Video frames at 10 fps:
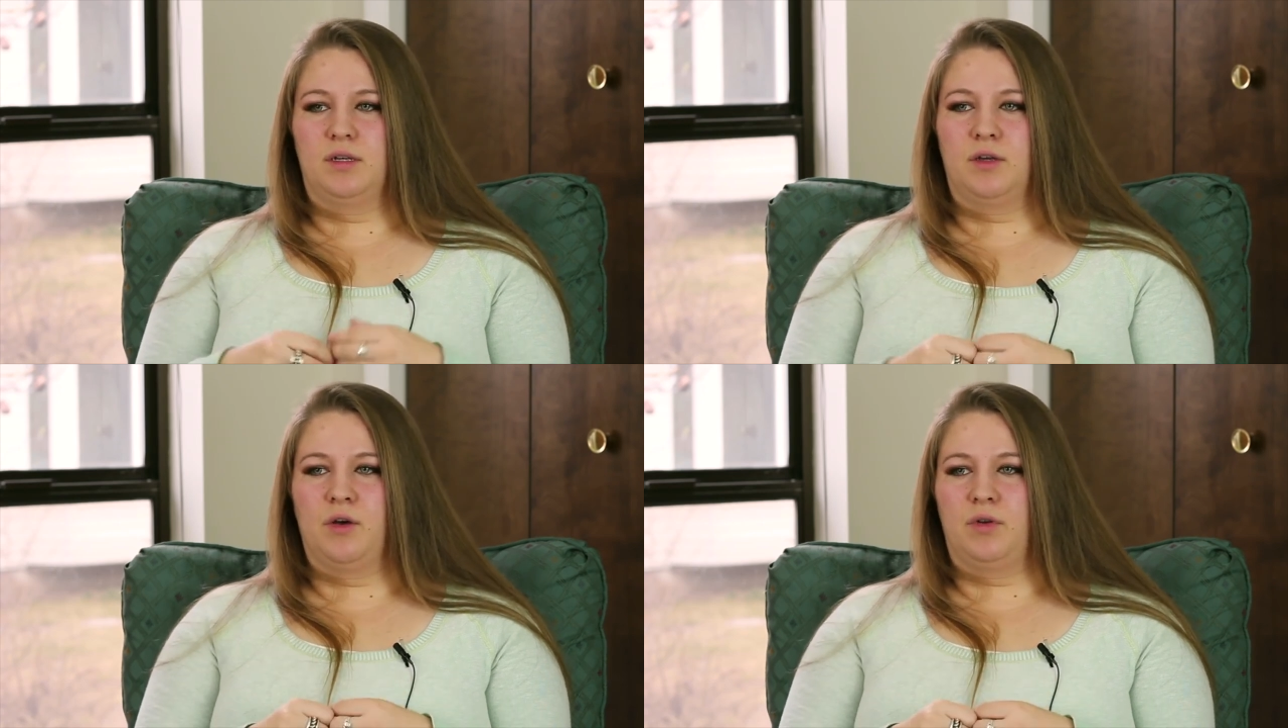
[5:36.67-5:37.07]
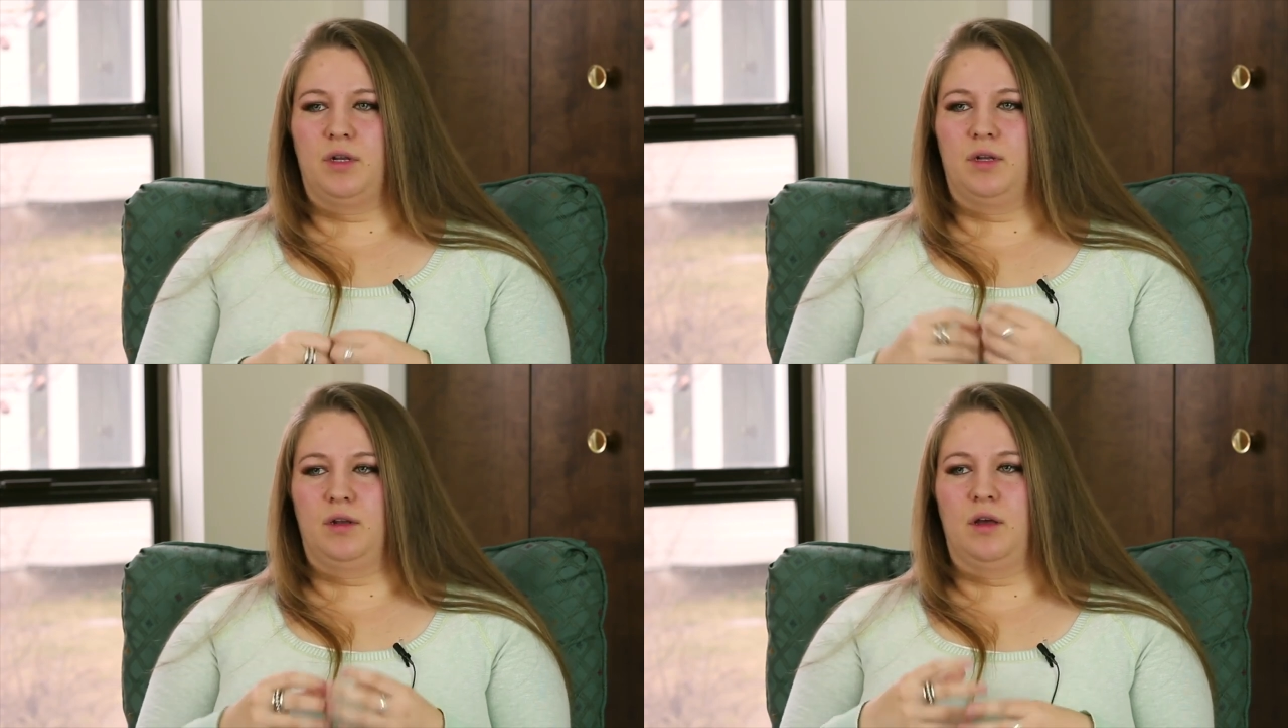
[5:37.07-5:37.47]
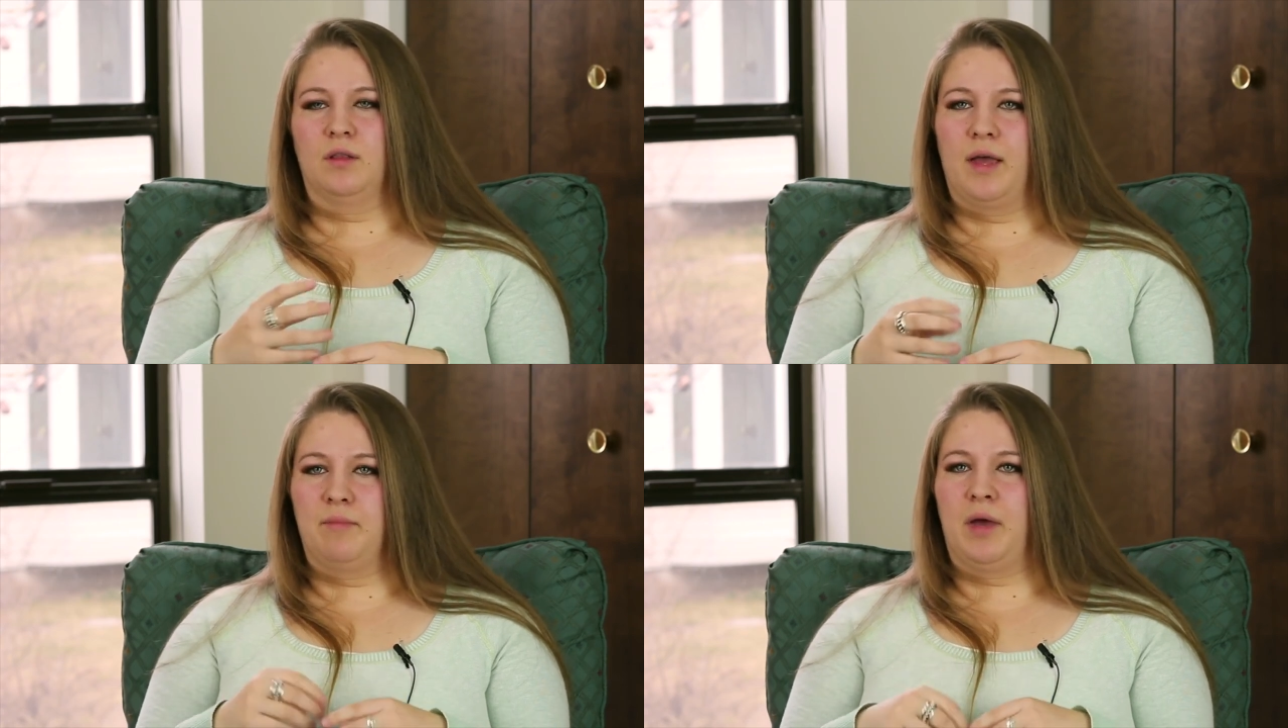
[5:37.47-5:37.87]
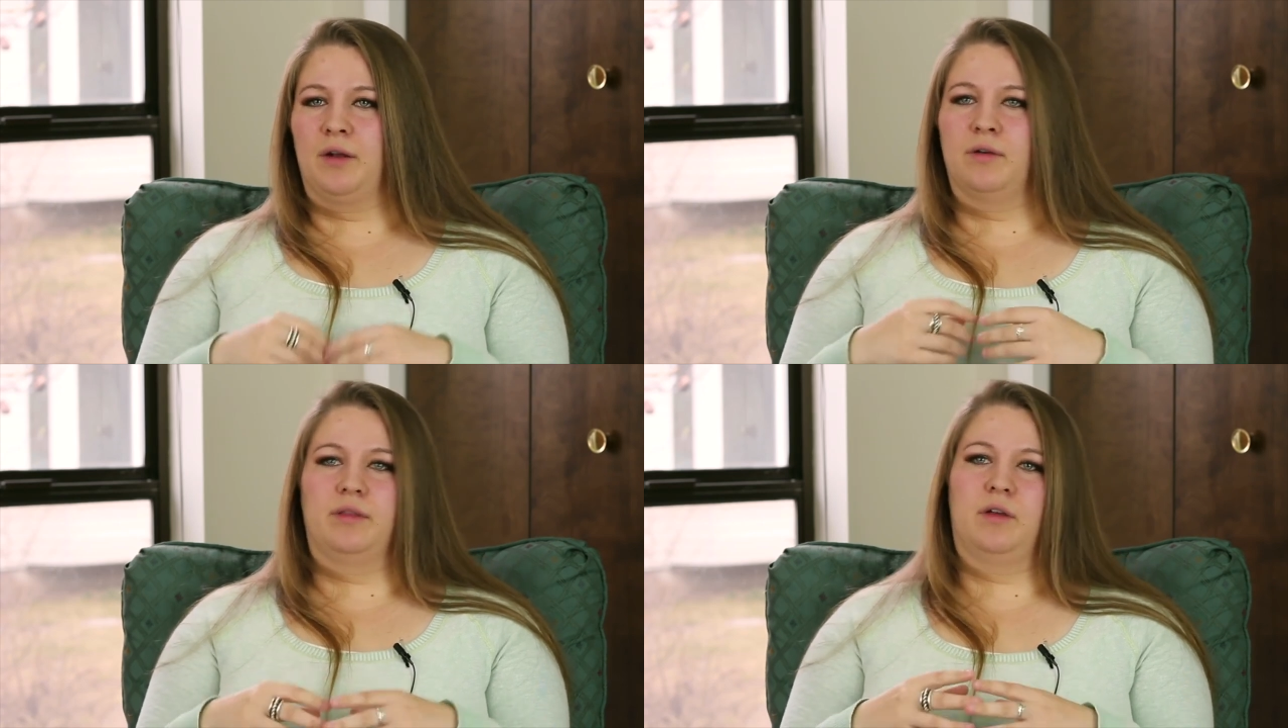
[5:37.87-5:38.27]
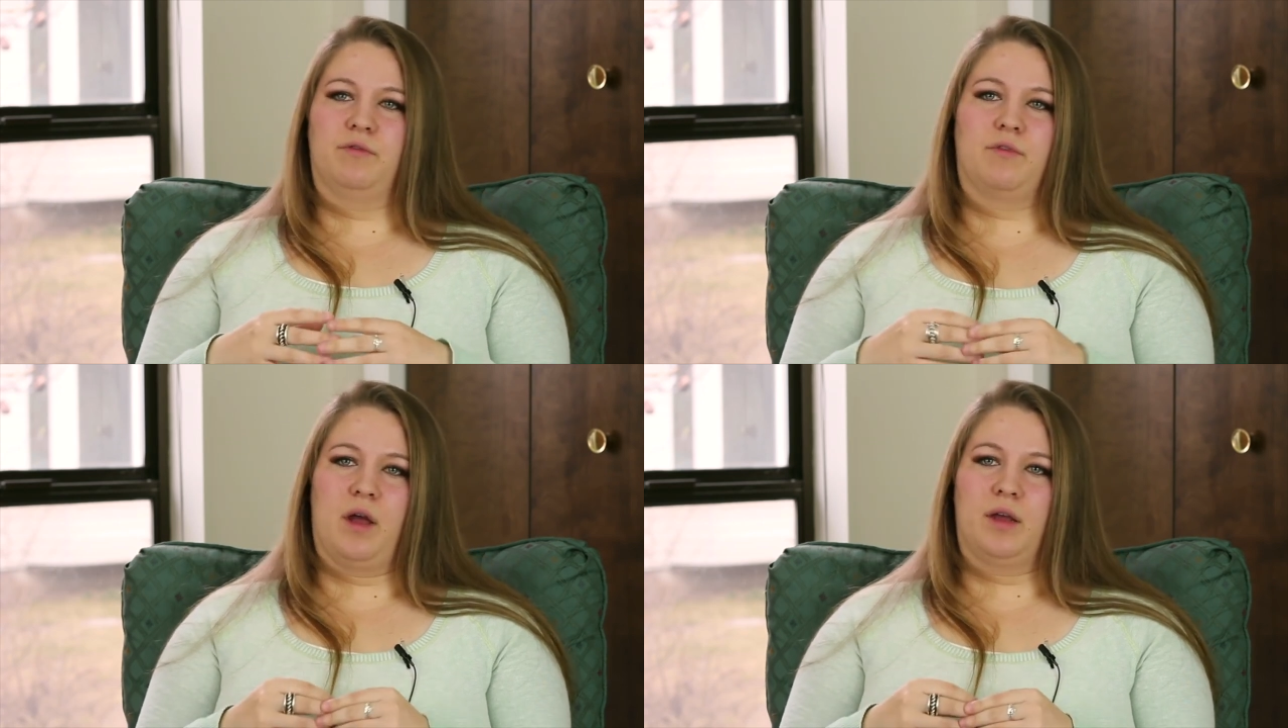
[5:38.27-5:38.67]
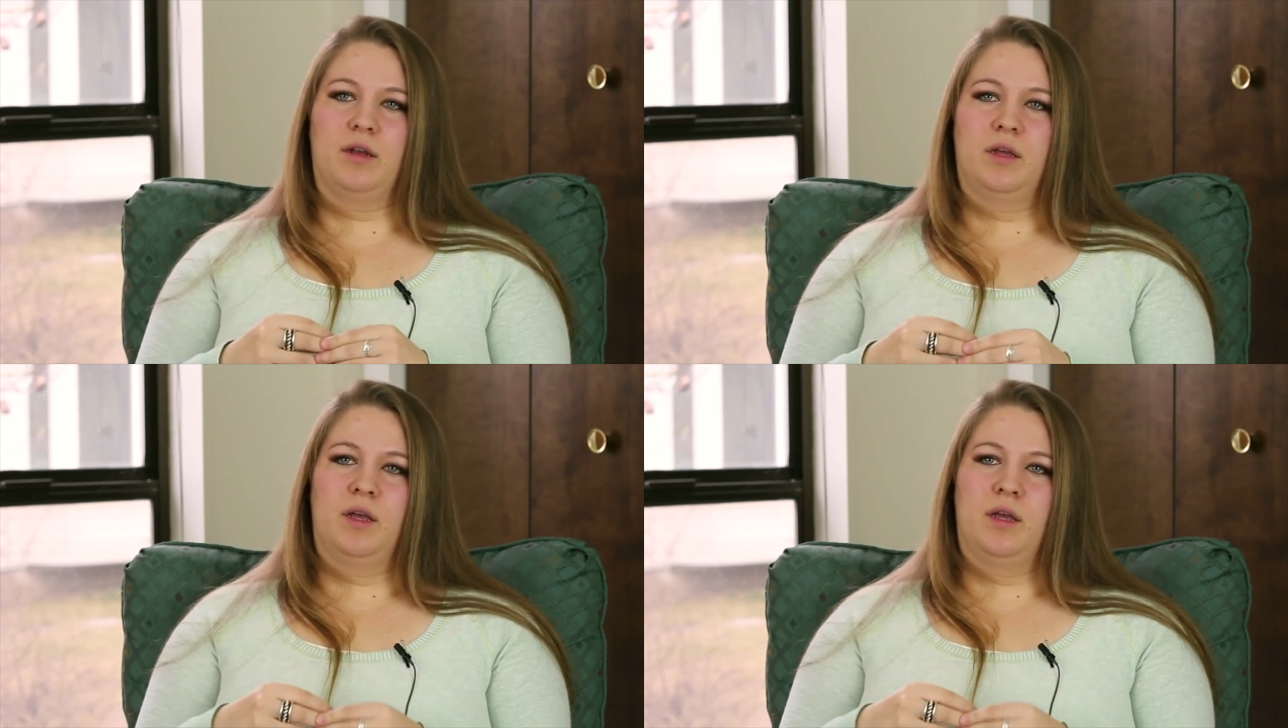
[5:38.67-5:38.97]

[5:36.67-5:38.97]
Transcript: coated in a light batter and then fried.